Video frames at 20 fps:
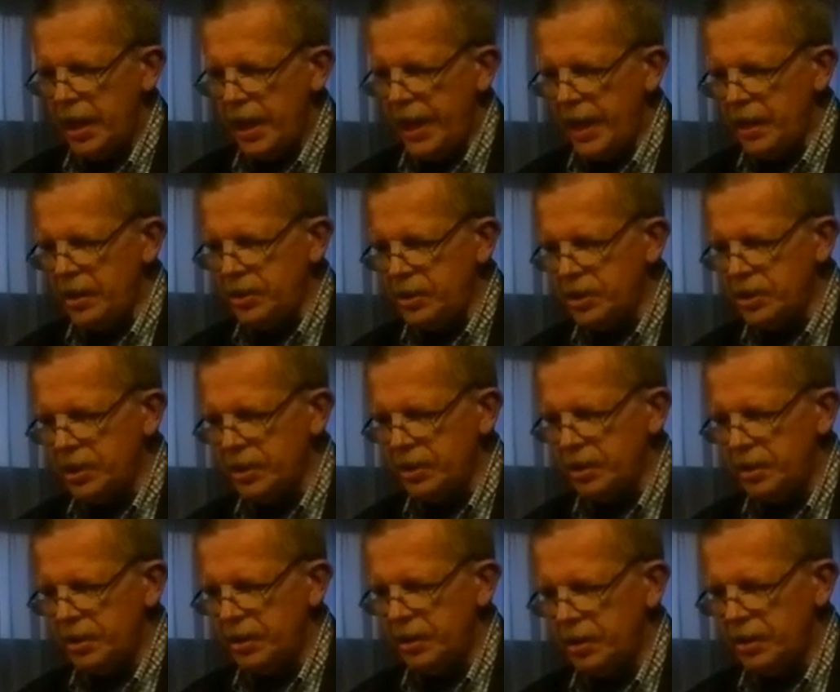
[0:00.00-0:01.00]

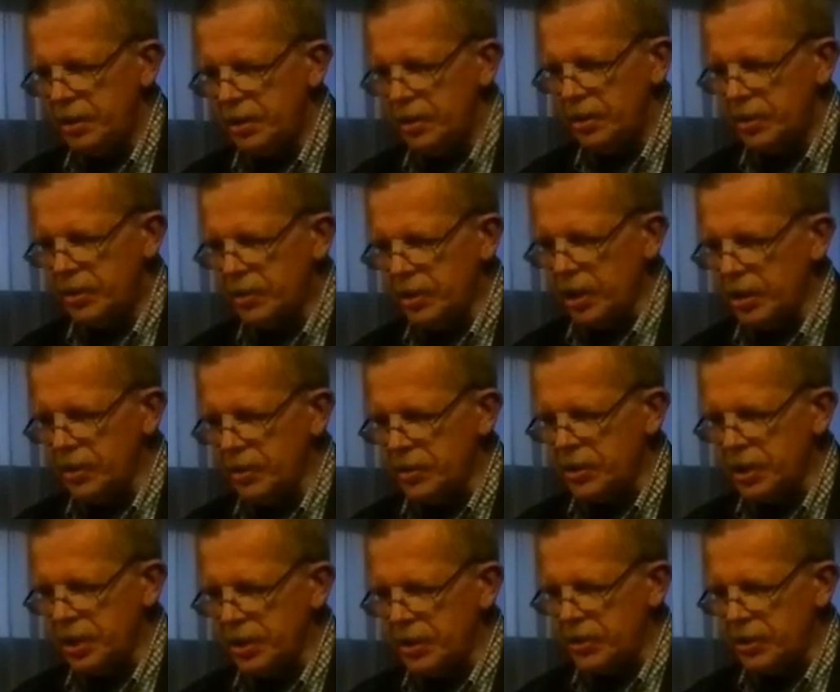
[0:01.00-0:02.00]
Engine
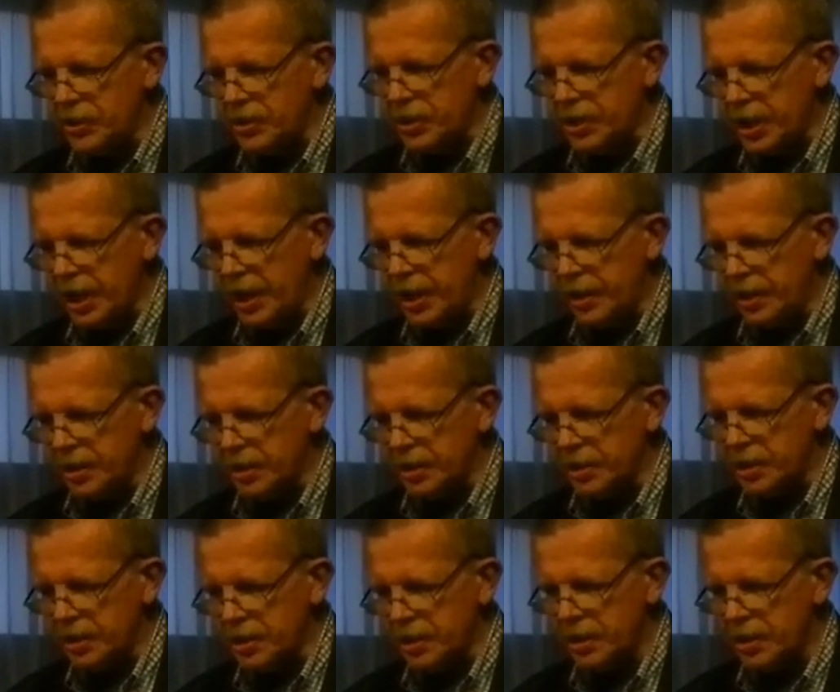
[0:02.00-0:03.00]
grows into
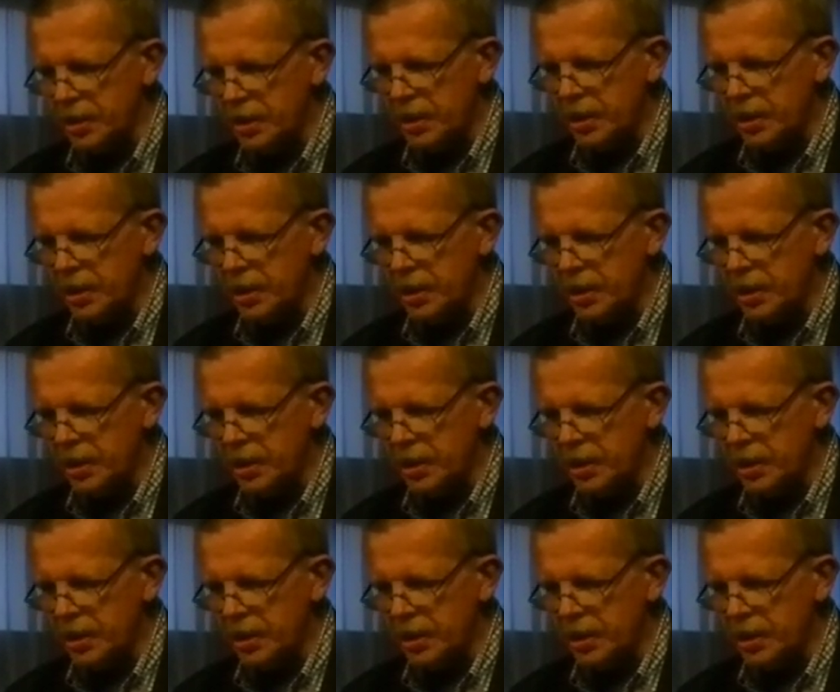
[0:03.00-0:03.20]
silence.